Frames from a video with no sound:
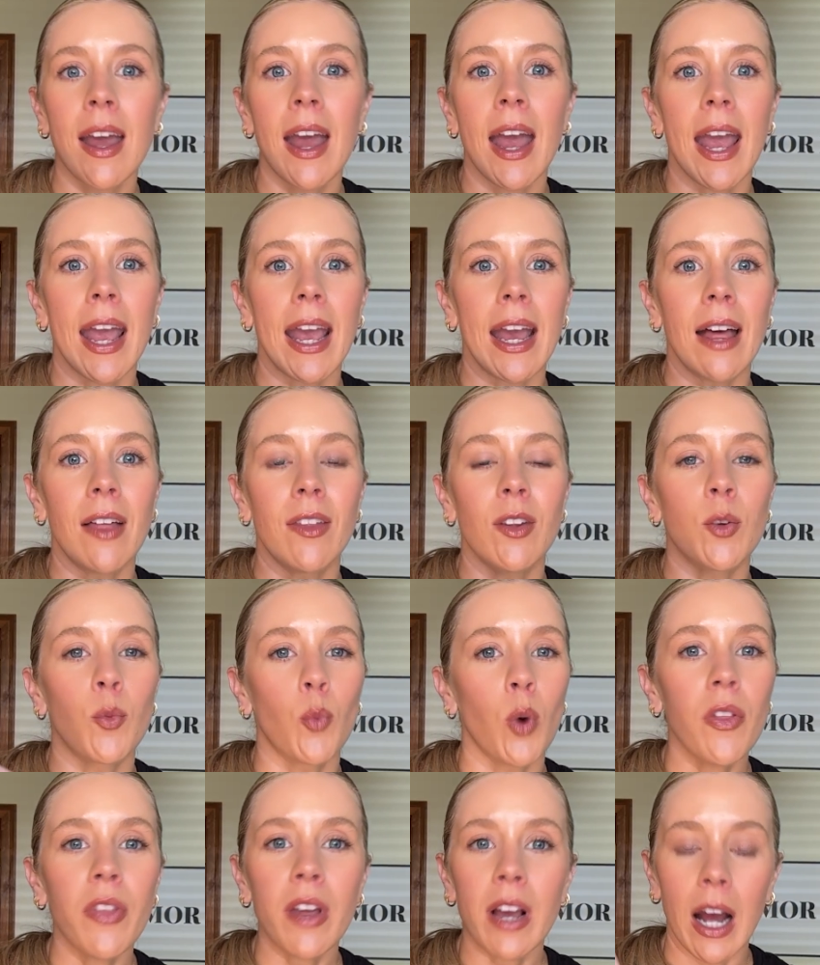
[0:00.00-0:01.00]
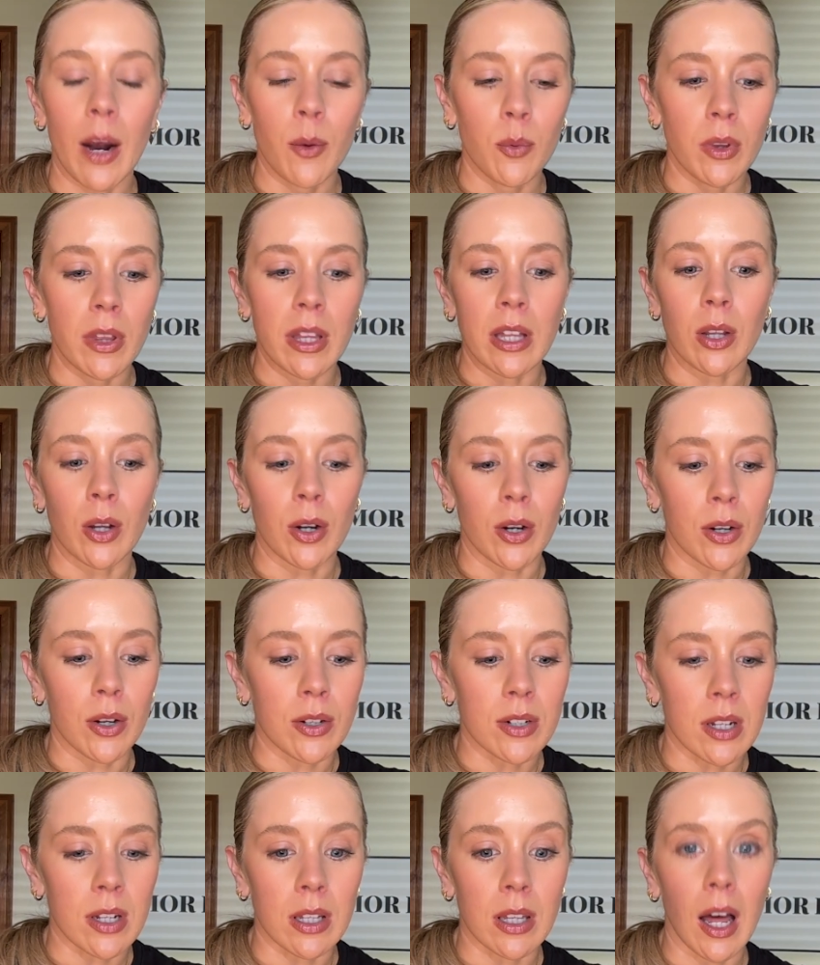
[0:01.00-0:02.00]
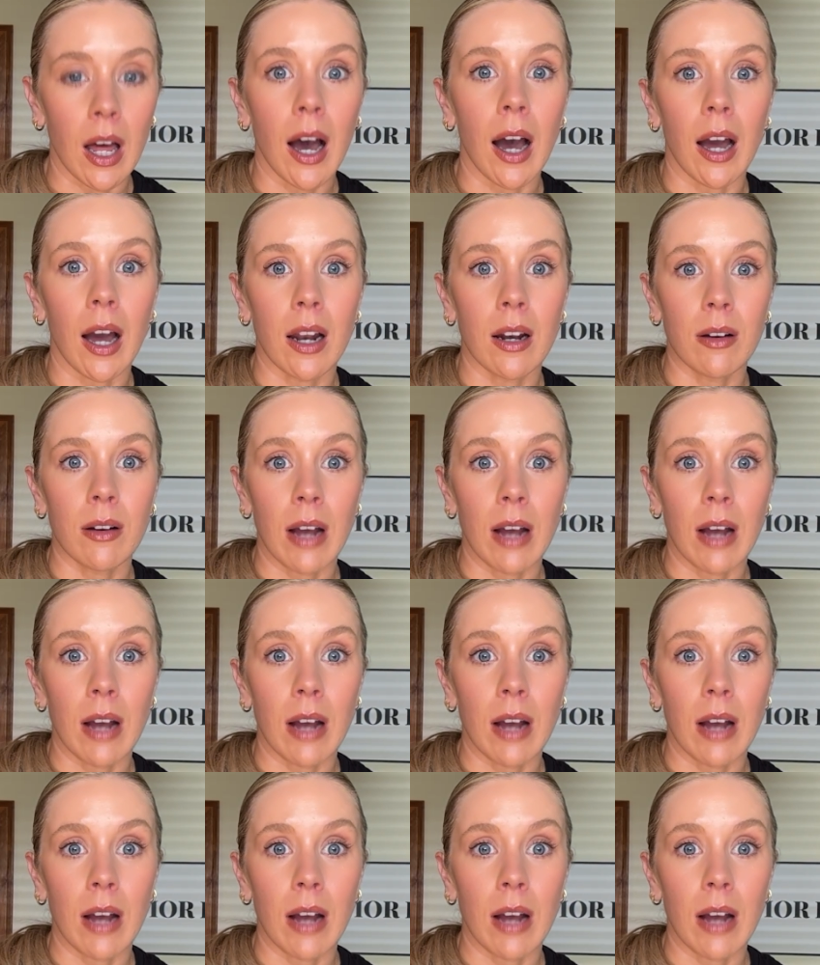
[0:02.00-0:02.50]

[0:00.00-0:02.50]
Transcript: And one thing I really learned a lot